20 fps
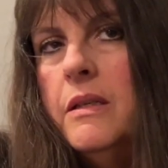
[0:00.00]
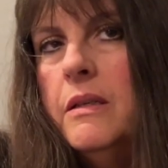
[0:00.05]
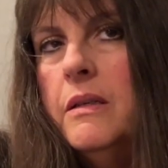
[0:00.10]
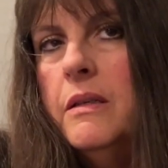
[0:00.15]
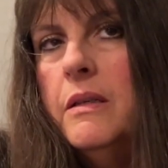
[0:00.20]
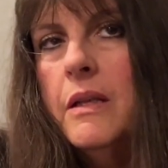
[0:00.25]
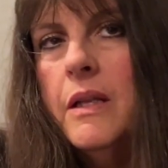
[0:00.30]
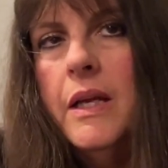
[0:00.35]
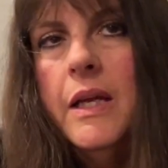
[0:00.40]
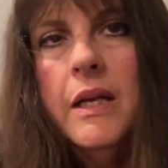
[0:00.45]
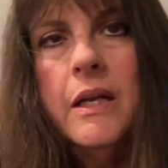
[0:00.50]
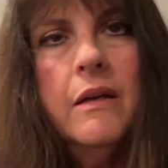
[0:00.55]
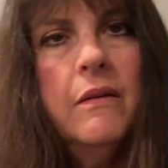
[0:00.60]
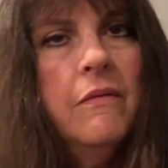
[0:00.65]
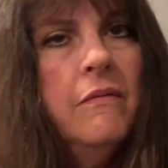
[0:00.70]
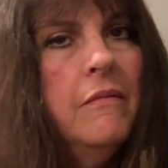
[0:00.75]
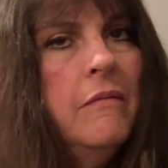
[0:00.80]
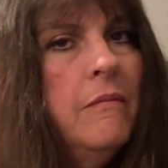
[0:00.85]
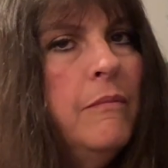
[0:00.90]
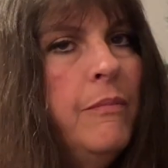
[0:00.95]
like
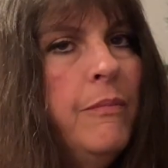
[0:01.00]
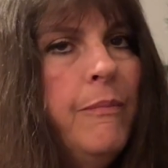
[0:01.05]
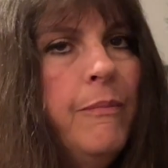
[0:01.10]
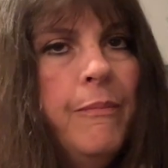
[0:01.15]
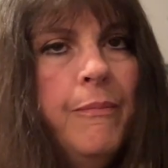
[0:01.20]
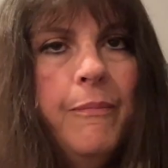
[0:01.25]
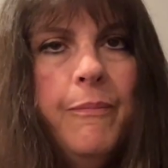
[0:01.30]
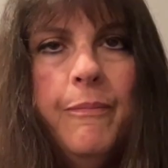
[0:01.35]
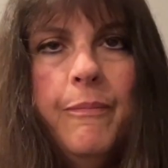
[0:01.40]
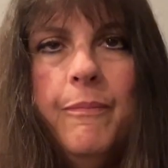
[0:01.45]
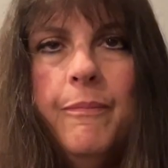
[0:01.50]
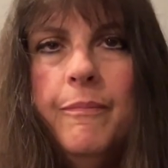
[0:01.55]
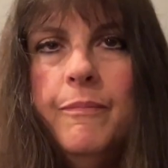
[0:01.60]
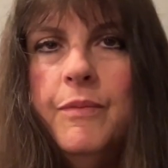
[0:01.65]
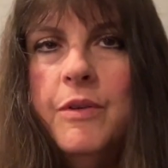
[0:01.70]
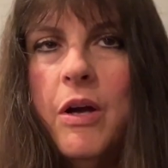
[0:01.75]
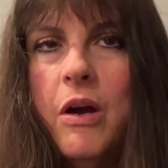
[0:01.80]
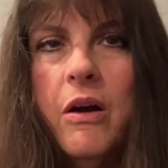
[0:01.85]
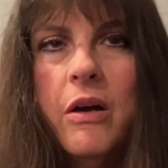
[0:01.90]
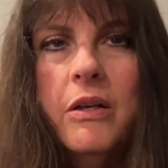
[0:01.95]

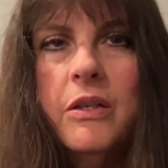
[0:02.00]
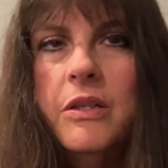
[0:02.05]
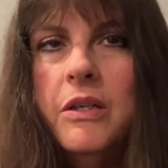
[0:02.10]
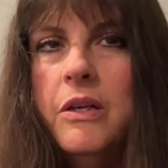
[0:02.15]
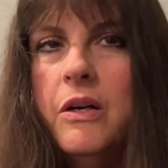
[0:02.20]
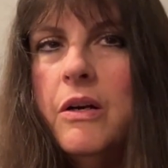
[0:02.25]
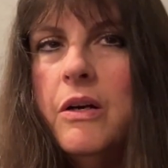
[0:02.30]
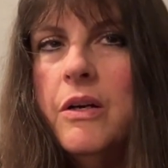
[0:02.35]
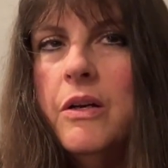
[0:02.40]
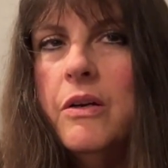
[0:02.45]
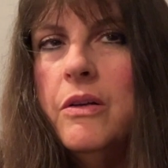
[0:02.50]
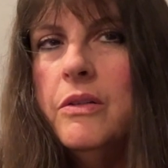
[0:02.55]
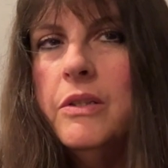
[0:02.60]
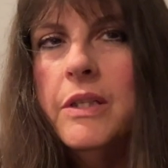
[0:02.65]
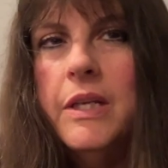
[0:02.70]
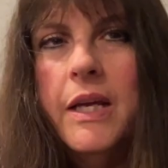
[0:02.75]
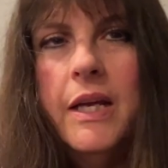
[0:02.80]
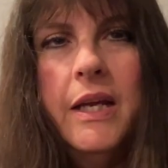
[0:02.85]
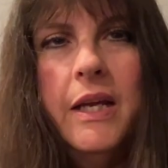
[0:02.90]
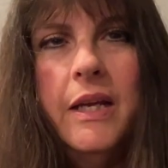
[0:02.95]
talk to God all
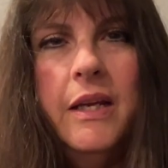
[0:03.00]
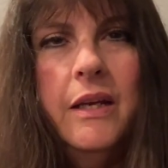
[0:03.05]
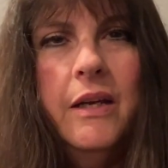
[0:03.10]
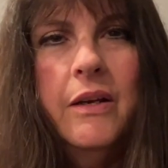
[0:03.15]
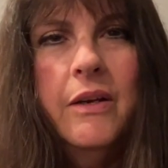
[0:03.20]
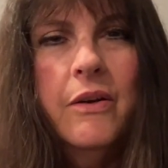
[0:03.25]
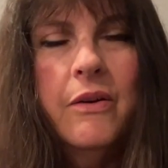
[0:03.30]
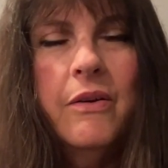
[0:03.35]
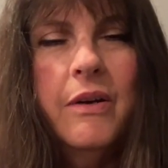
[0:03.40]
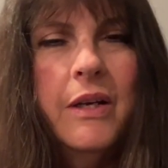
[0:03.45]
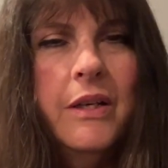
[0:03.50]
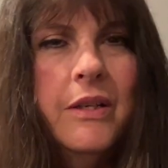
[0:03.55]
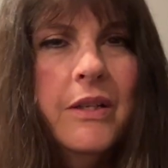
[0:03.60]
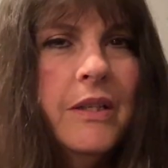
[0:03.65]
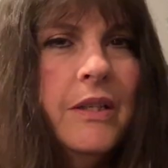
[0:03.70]
day. You know, I love